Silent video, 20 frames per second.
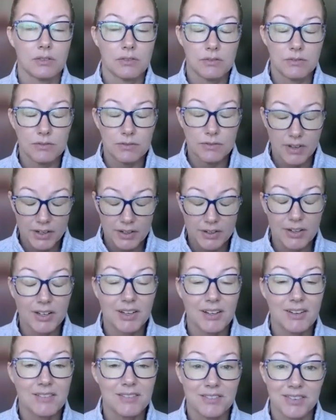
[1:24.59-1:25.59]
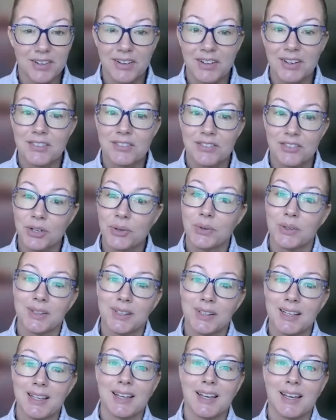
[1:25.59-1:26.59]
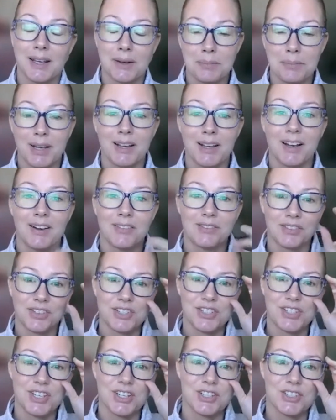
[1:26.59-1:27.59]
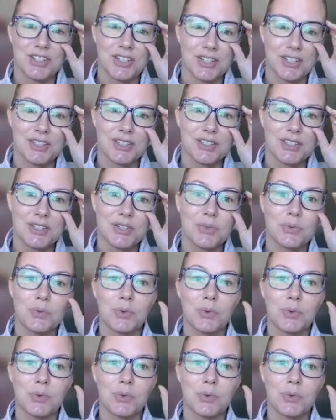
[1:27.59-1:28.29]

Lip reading: very, very frequently in my conversations